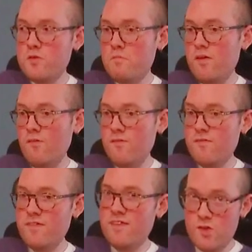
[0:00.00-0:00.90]
at the bill.
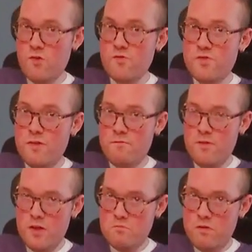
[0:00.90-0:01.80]
Here's the
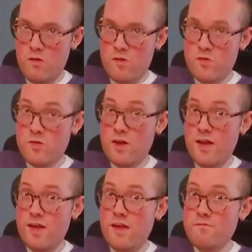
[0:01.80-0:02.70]
fun part.
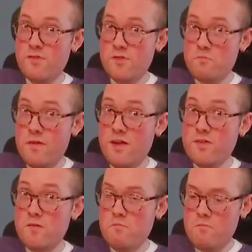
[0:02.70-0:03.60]
I have to
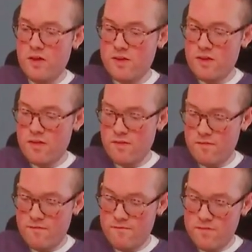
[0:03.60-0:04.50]
spend money.
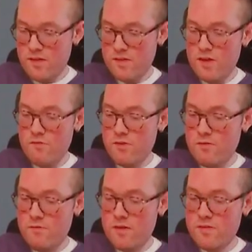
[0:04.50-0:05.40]
Not
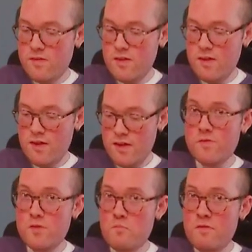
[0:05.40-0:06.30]
really fun.
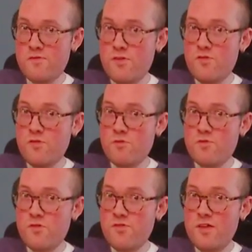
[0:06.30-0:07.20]
The pink
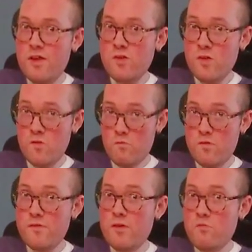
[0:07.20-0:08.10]
t-shirt she sent
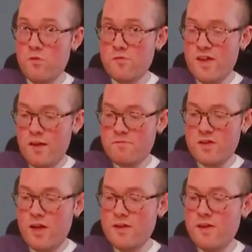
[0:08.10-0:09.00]
with the word
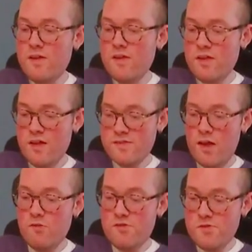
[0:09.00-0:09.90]
captain on it,
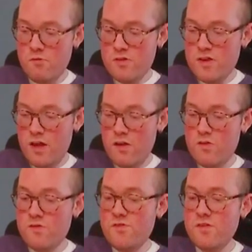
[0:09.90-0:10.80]
that was
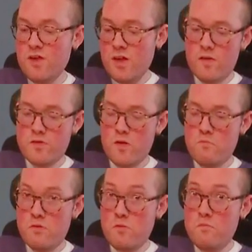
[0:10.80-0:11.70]
$30.
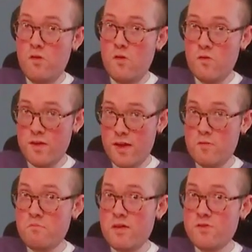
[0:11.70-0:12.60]
The purple
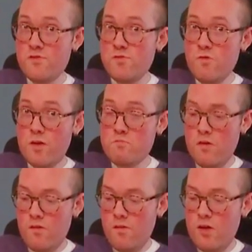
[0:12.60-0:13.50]
and pink striped
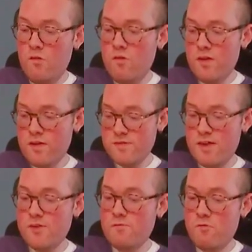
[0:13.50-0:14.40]
polo,
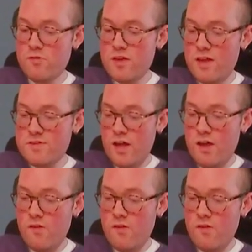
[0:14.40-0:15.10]
that's $48.